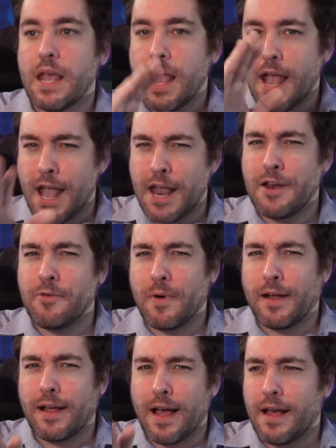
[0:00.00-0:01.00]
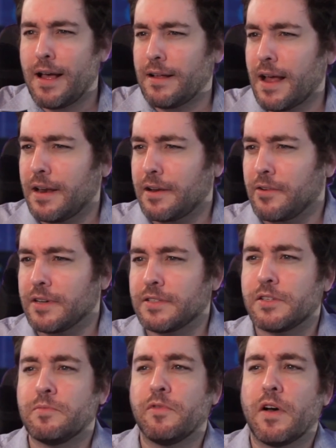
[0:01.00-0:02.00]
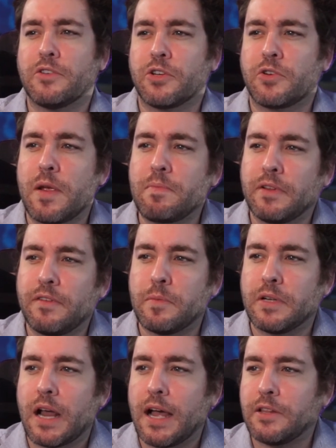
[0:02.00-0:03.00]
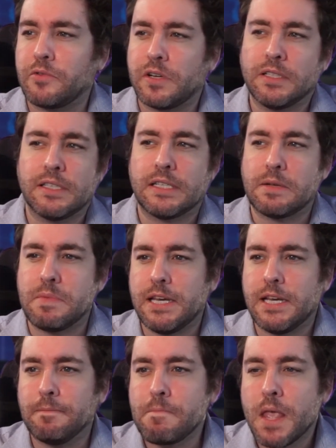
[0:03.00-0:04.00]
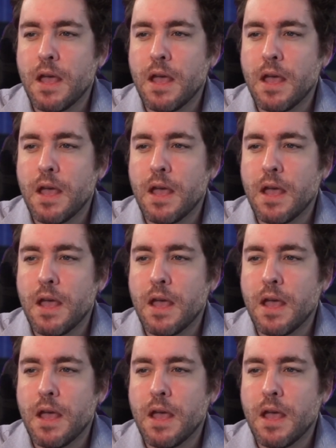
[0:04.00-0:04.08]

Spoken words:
Anyway, I digress. Let's move on to create believable and highly realistic media.